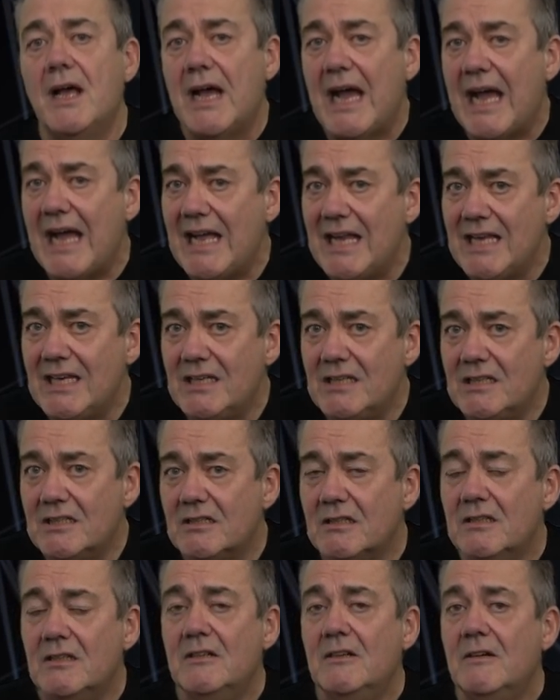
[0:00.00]
And
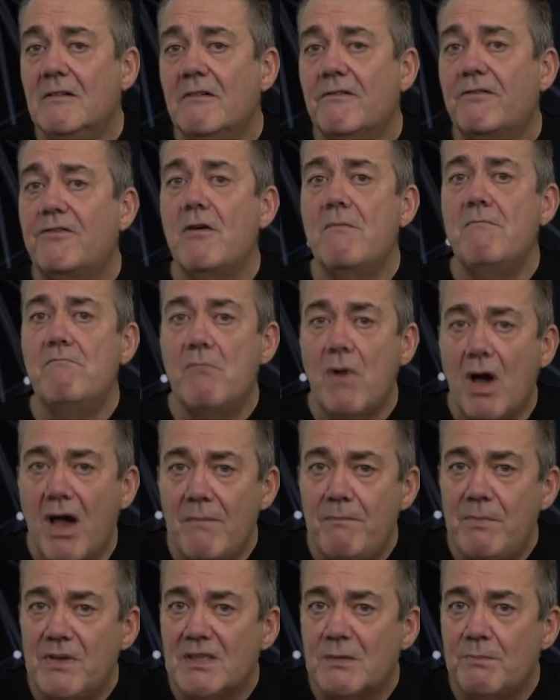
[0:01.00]
from
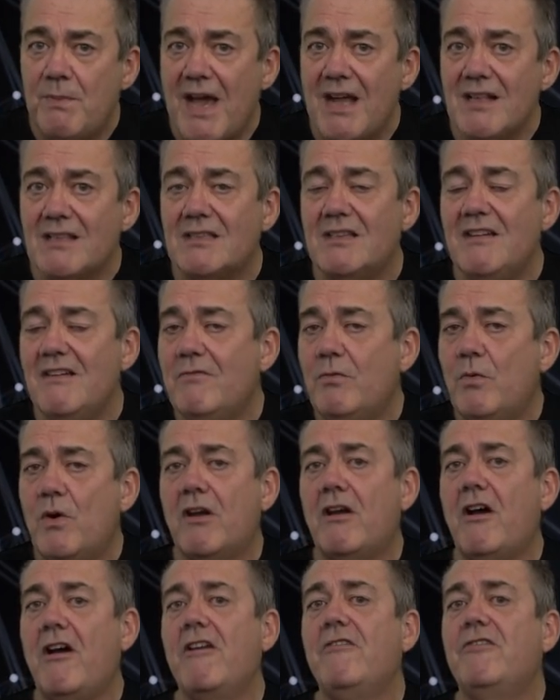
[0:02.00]
my perspective,
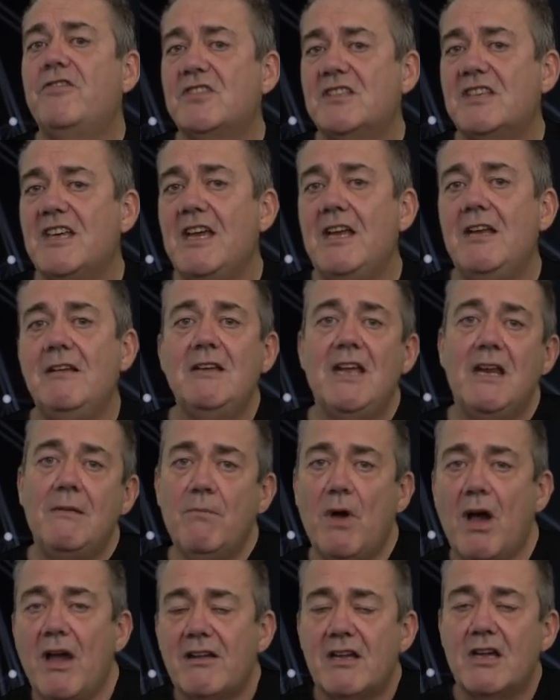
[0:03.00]
what I've seen in
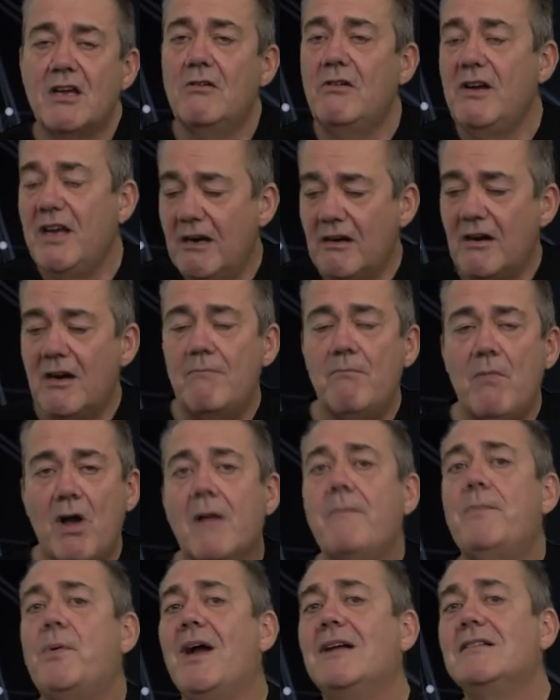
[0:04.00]
my career and
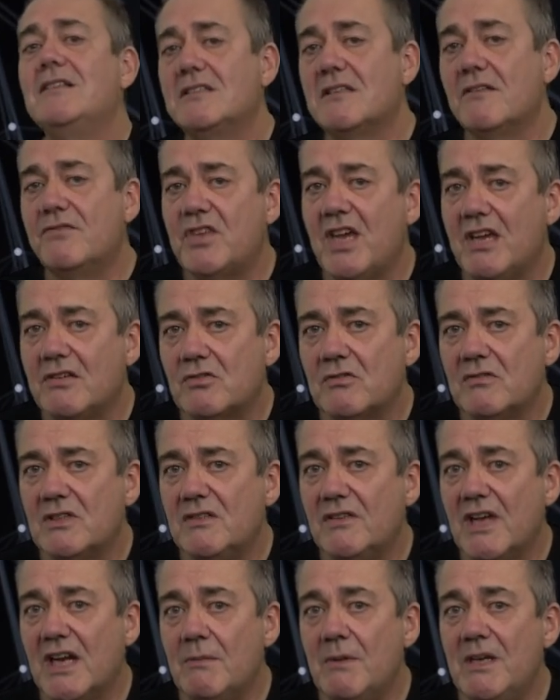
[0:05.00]
my practice of test-driven
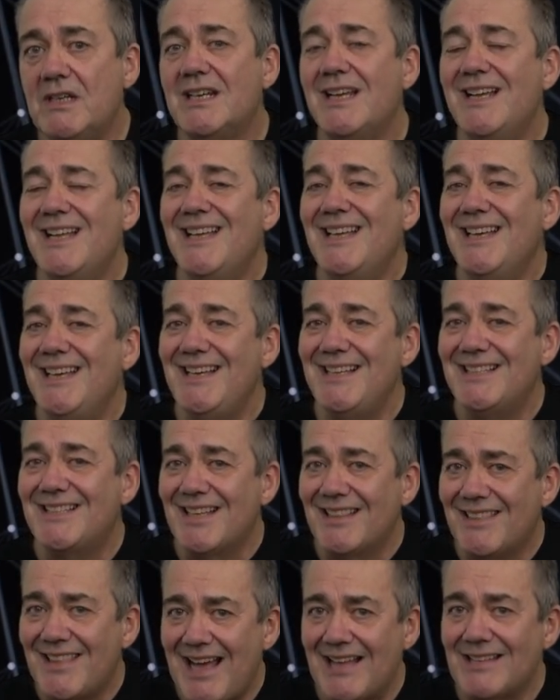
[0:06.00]
development is
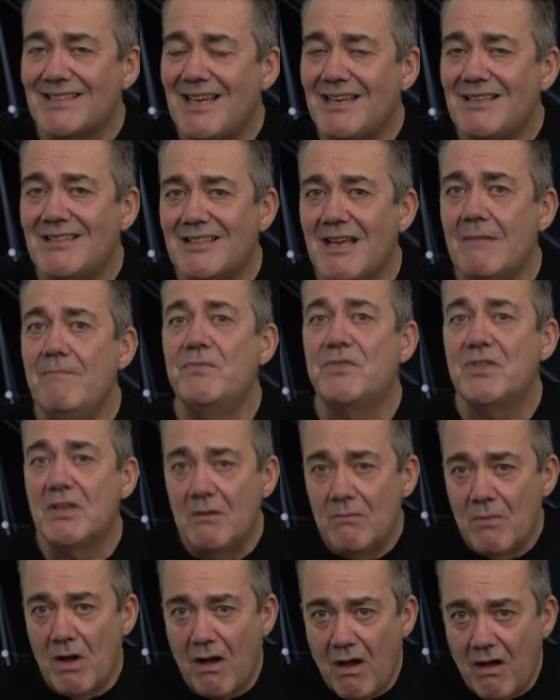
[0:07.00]
that that's a
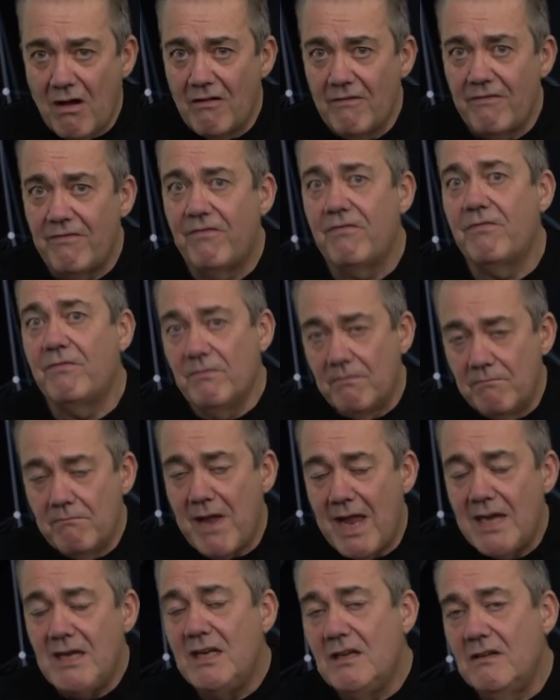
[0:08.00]
symptom of
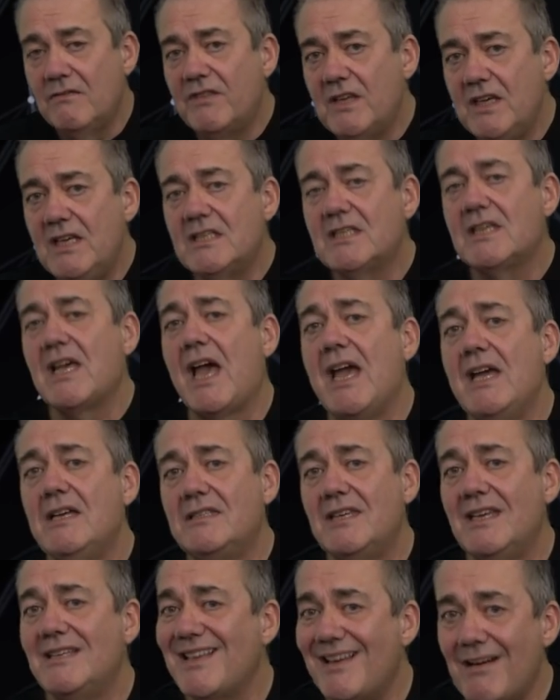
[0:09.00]
many of these
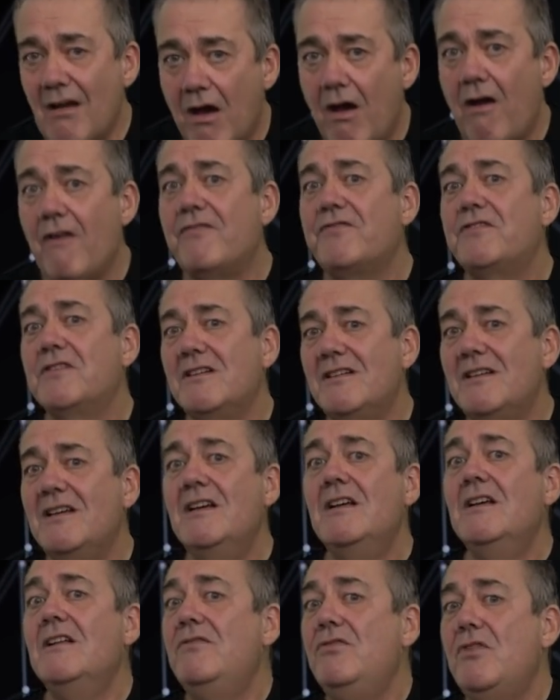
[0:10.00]
cases and often
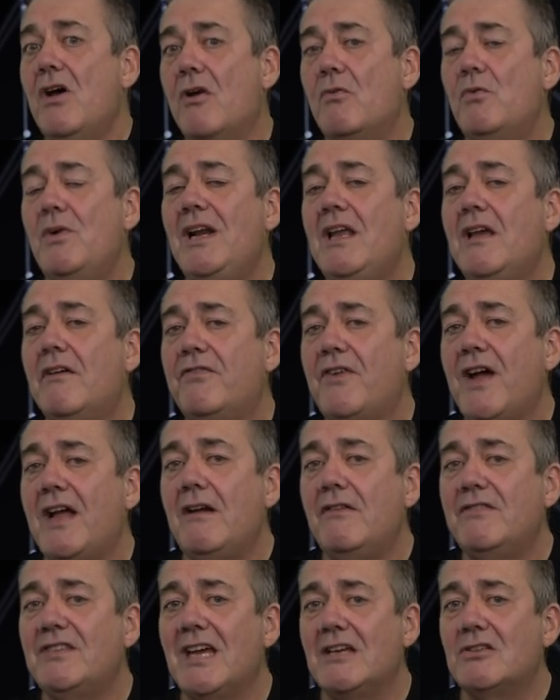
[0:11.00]
not really a
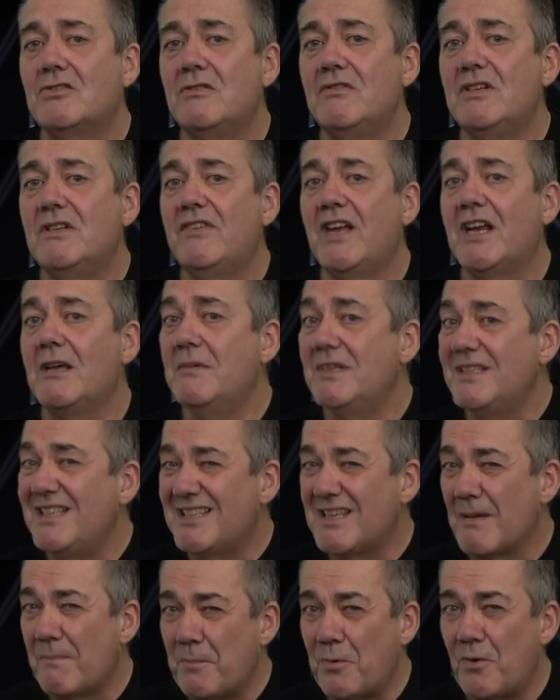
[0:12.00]
failure of test-driven development,
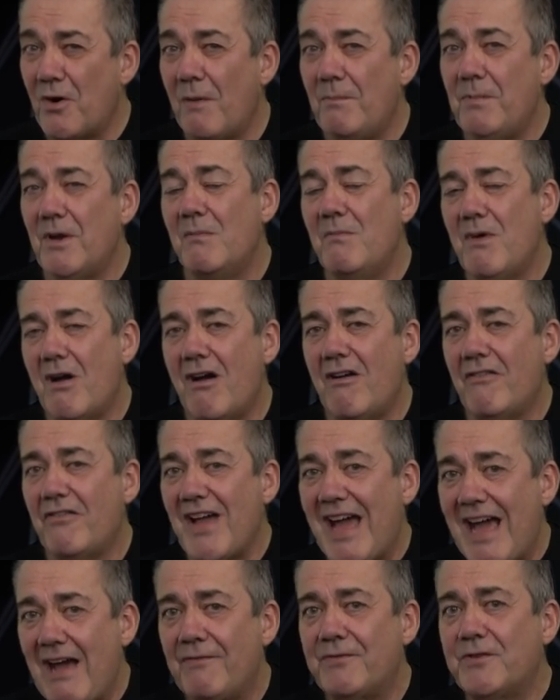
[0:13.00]
it's a problem
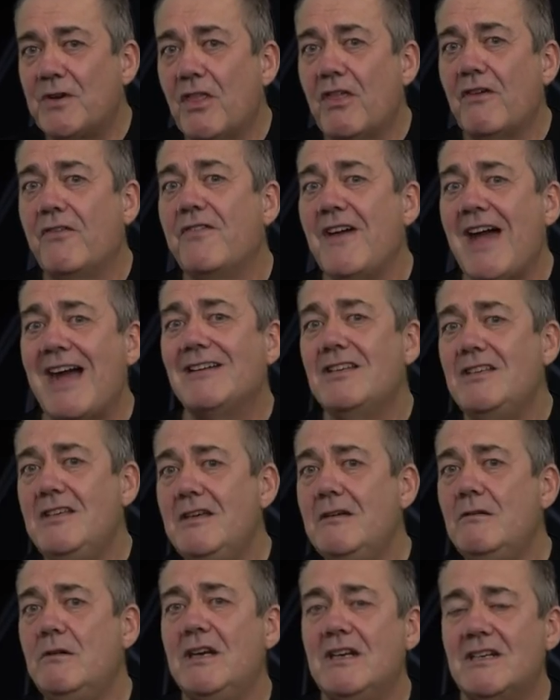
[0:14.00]
of after-the-fact
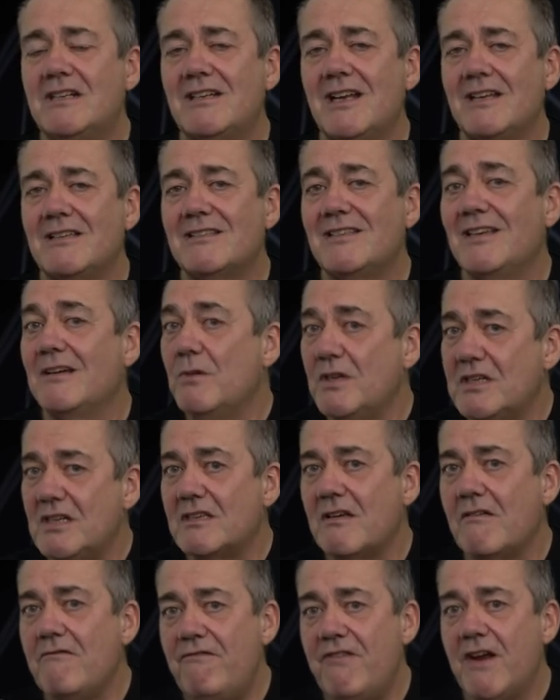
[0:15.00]
unit testing, which
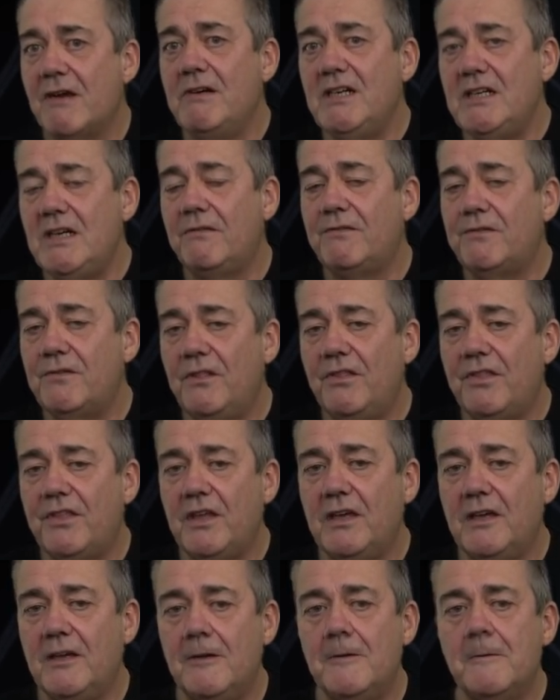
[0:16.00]
is a very different
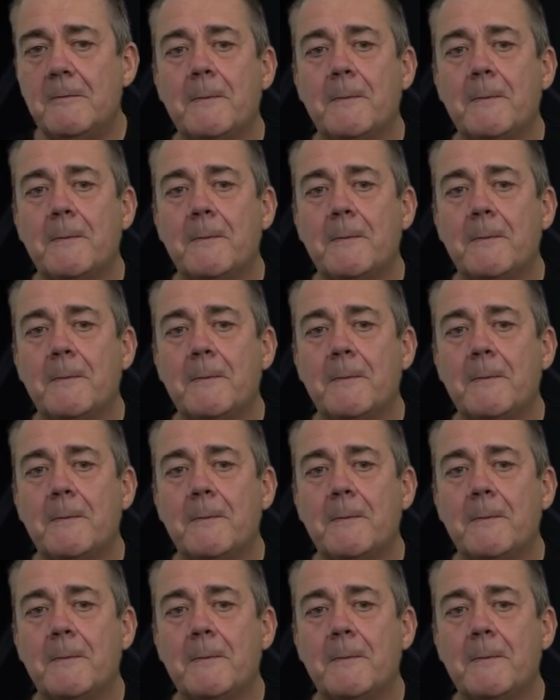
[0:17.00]
thing.